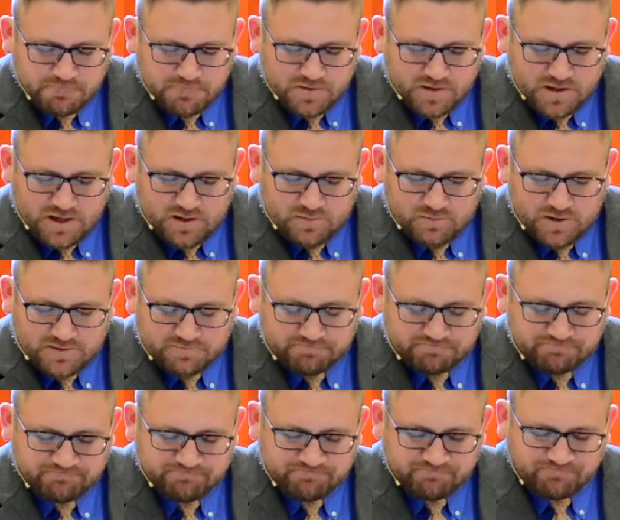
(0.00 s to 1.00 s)

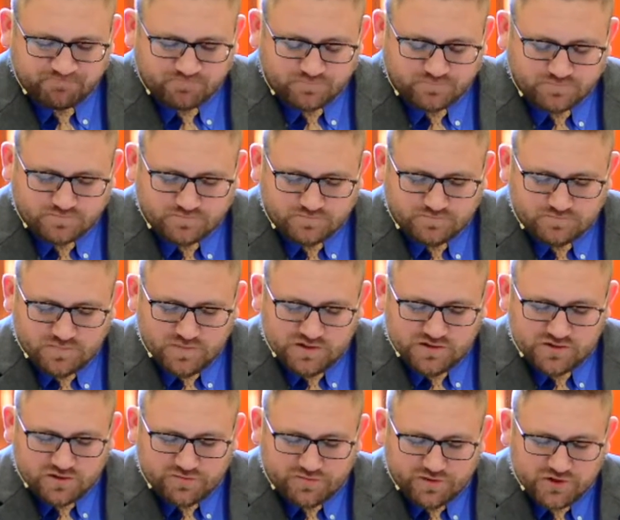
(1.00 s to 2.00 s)
Amen.
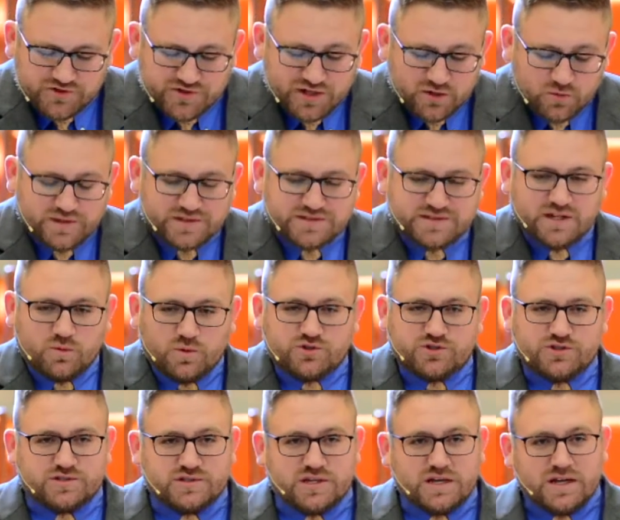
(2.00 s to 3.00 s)
So the first thing we see, which
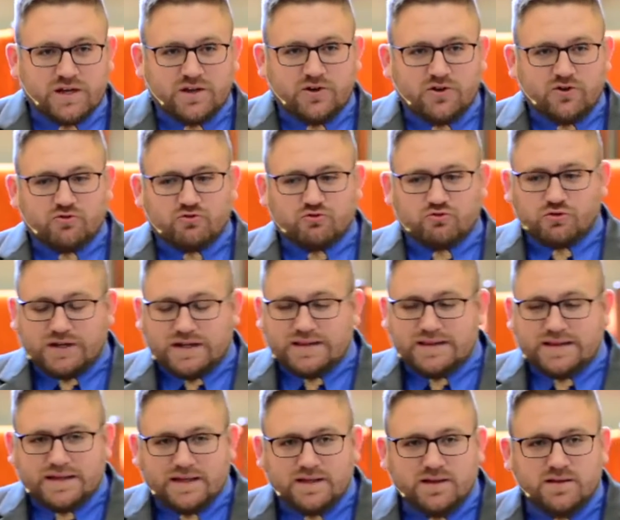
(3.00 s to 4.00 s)
is
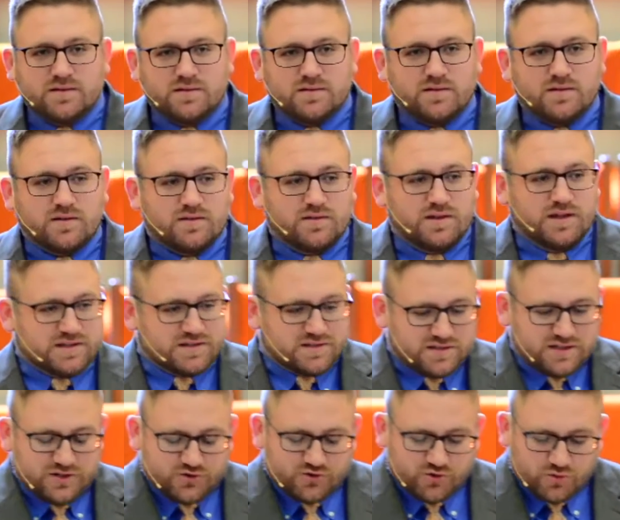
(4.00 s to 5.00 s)
really the
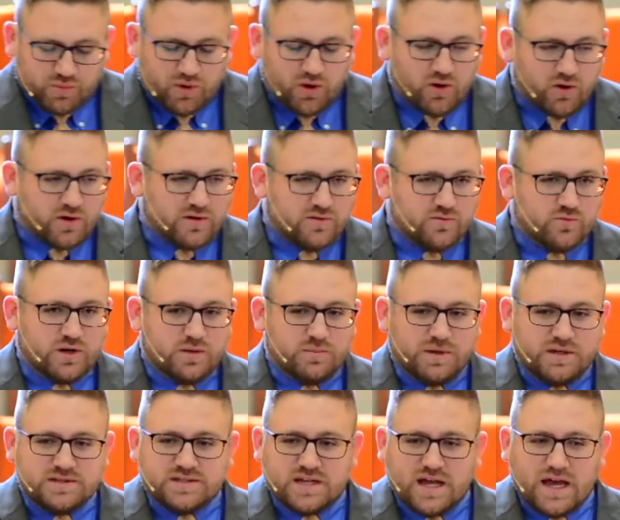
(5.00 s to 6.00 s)
essential part of what it
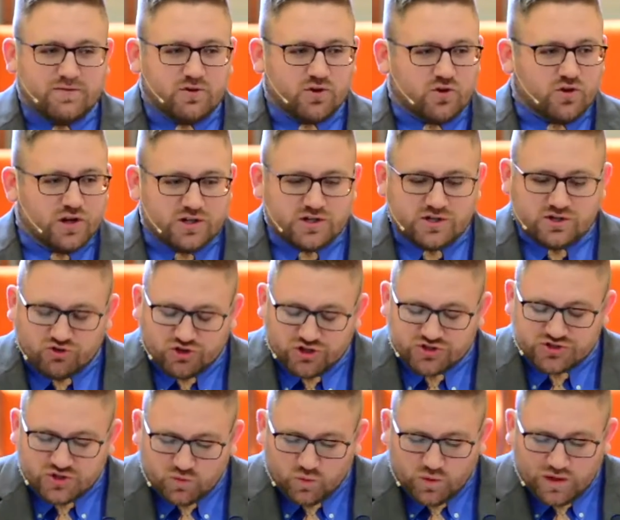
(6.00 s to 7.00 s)
means to have a
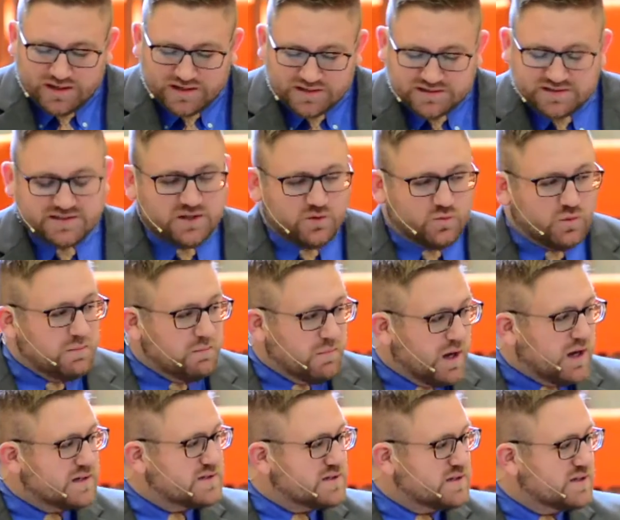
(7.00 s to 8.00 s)
Christian witness, is that we
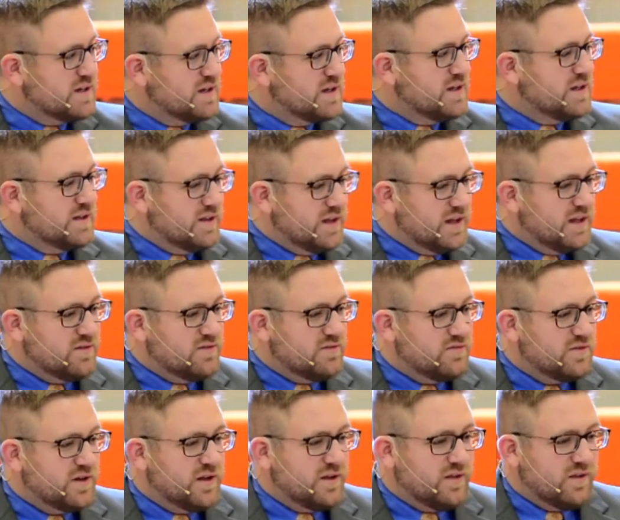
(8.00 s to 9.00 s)
must
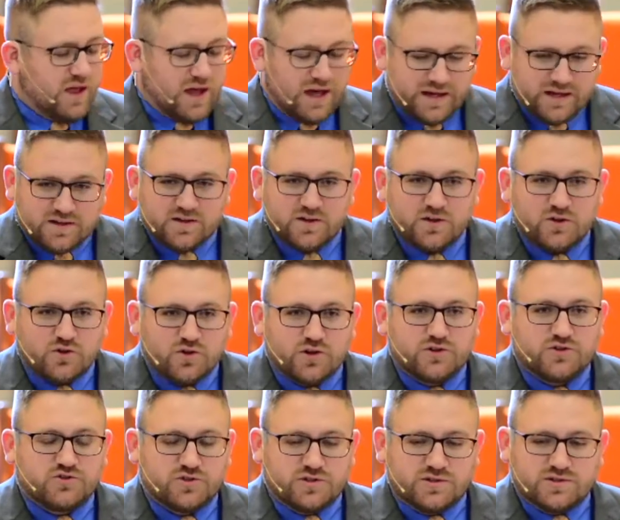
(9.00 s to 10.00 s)
live like
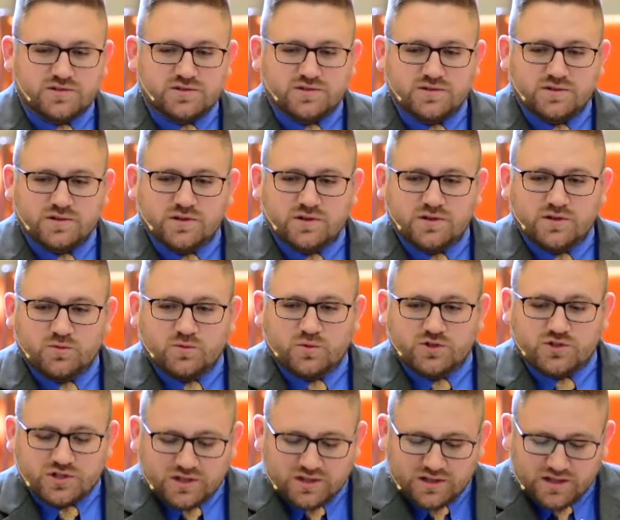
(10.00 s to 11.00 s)
Christians. We
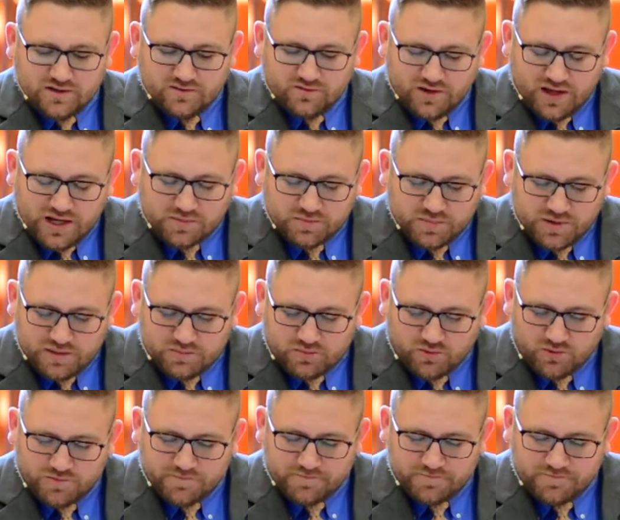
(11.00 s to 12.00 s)
should live like
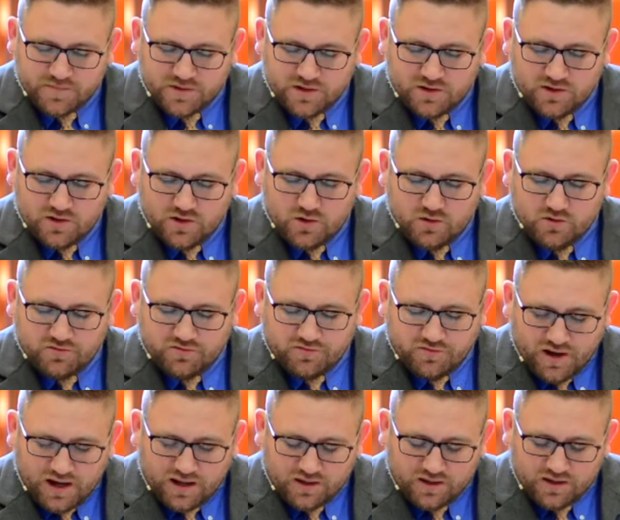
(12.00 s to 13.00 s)
people who
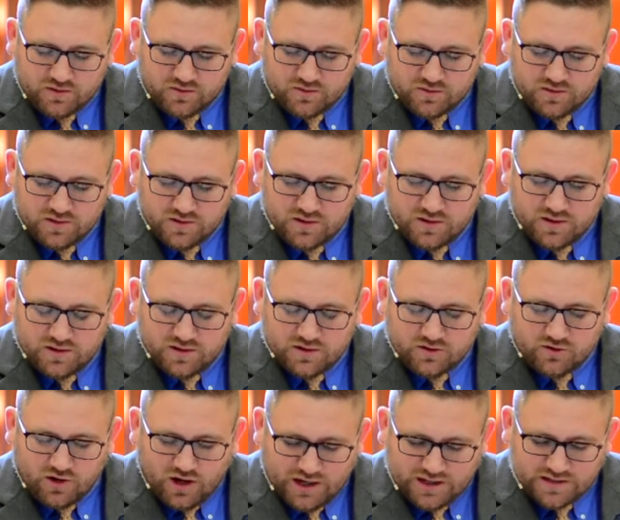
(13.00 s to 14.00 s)
follow
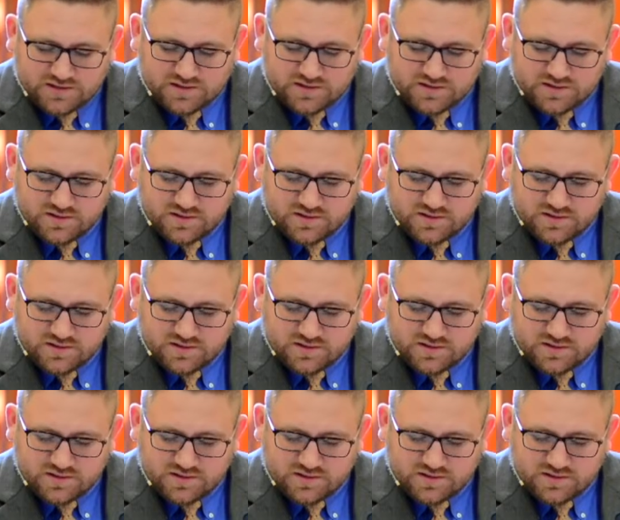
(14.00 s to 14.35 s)
Christ.